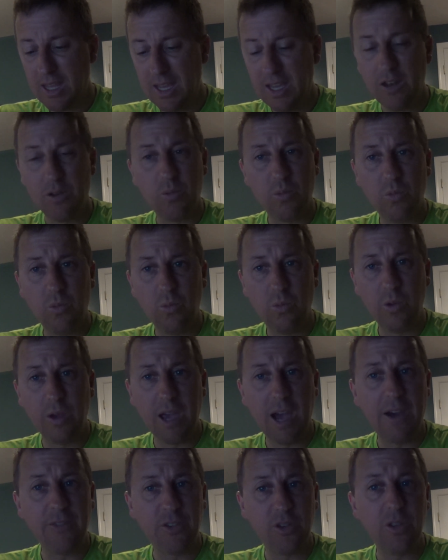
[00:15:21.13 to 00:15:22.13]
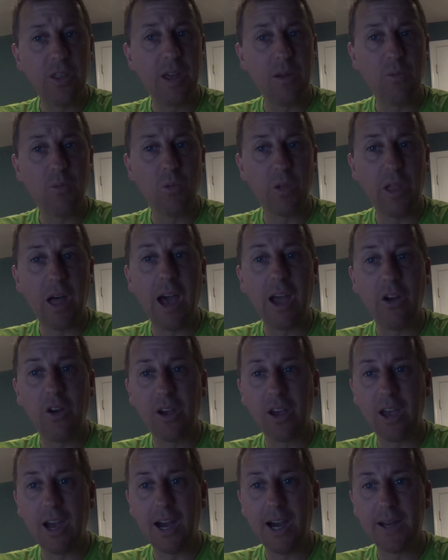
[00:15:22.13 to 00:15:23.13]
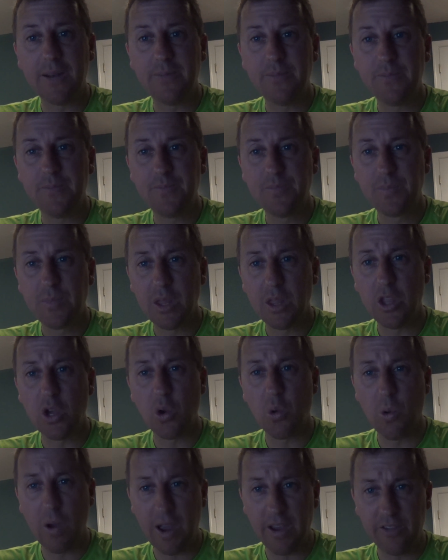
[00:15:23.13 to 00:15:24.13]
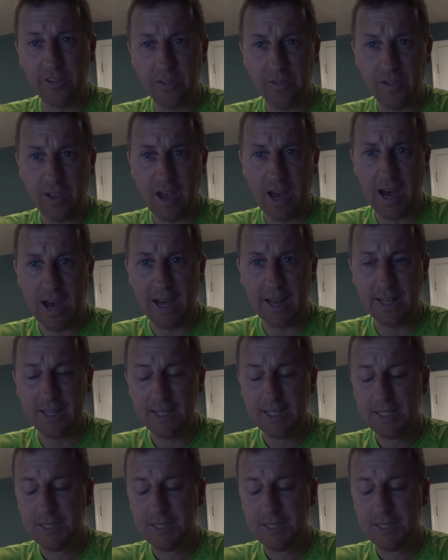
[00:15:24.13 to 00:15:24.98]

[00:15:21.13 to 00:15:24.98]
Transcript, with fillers: it, we have to then rely on God, the grace of God